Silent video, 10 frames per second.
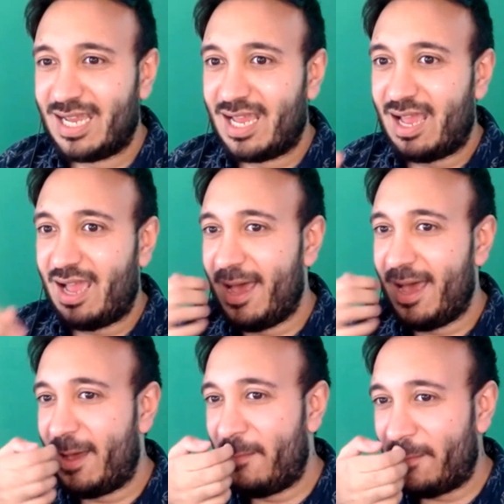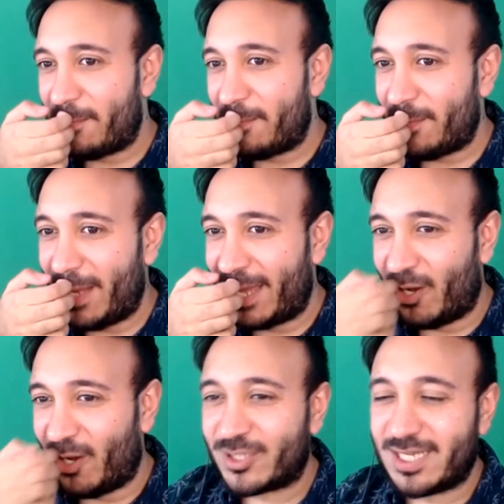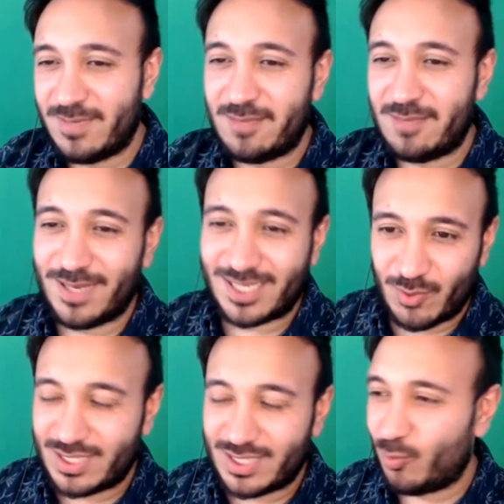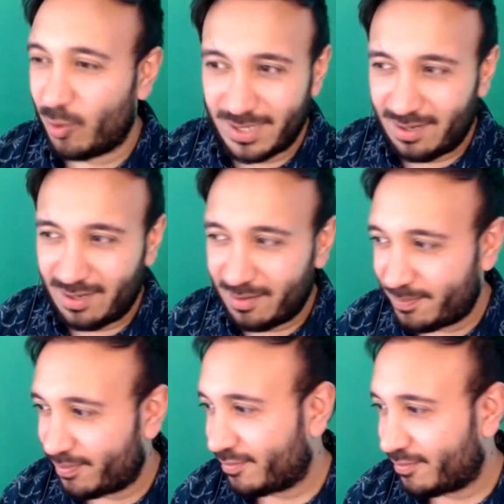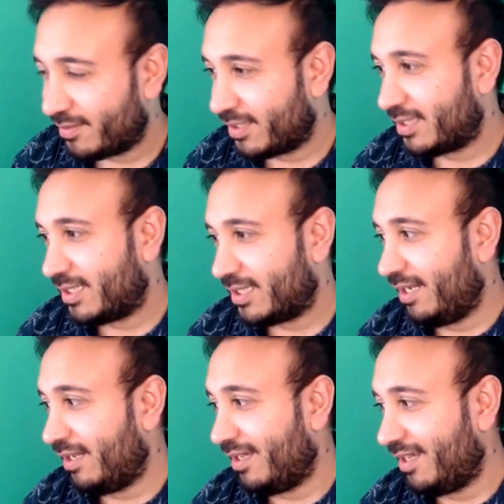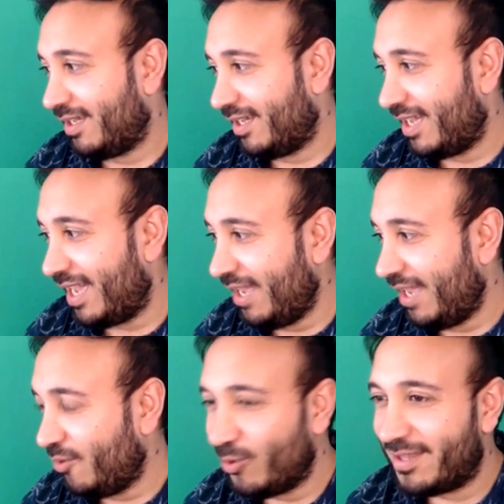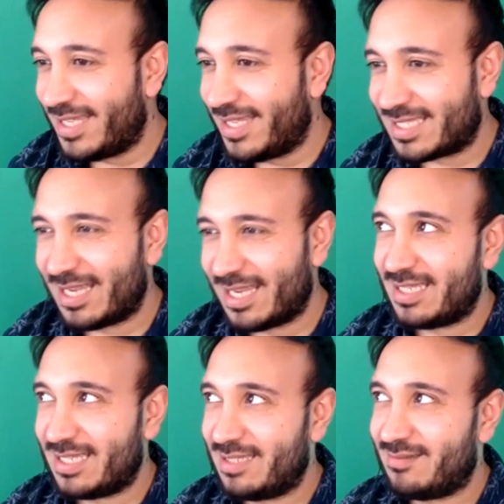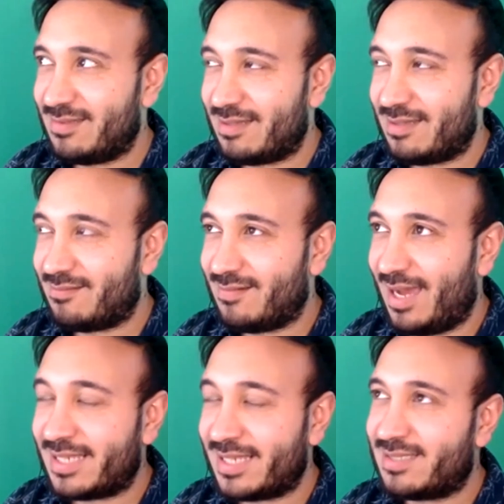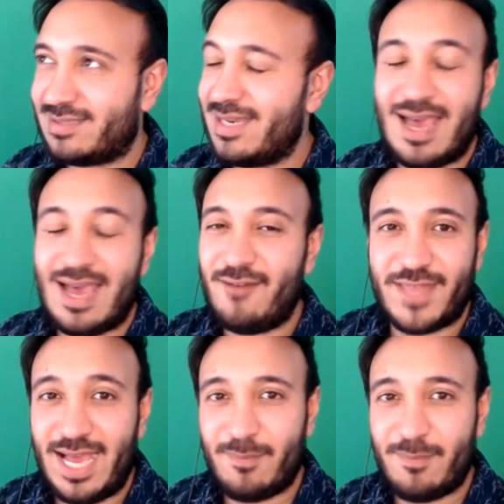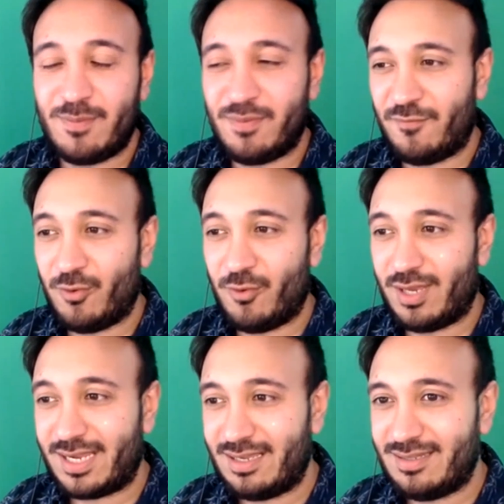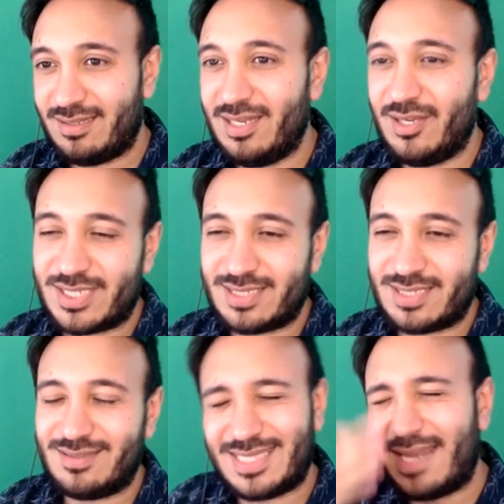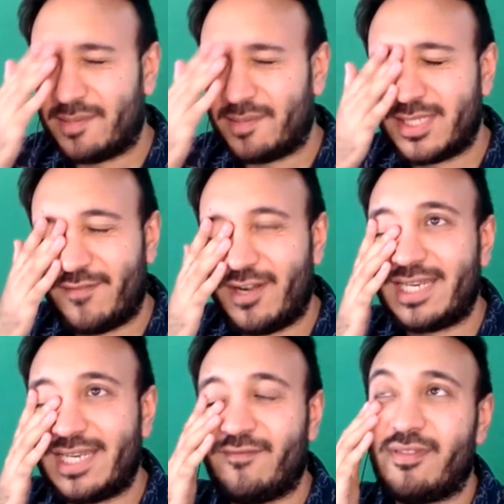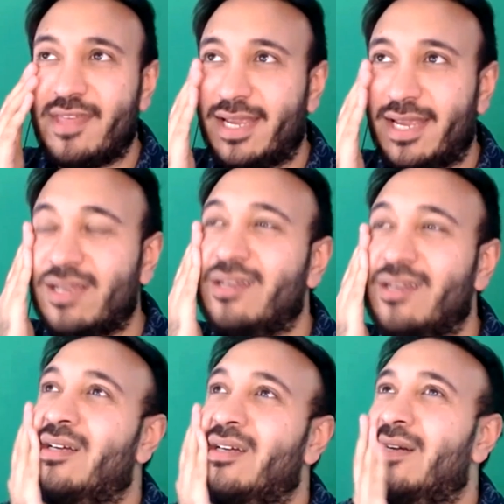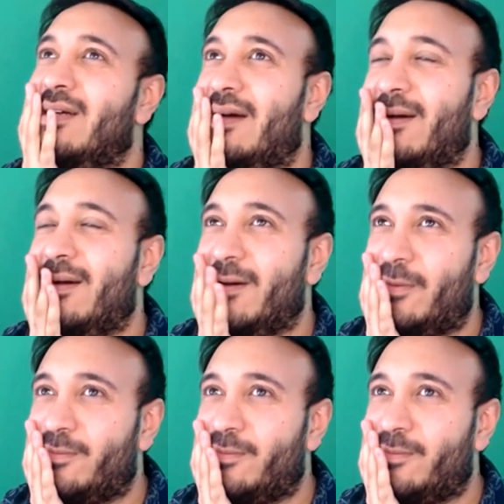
um, and asking me the best way to warm it up, uh, and all of this. Like I didn't have that happen before. Like you know, you stand up is a very different thing. Um,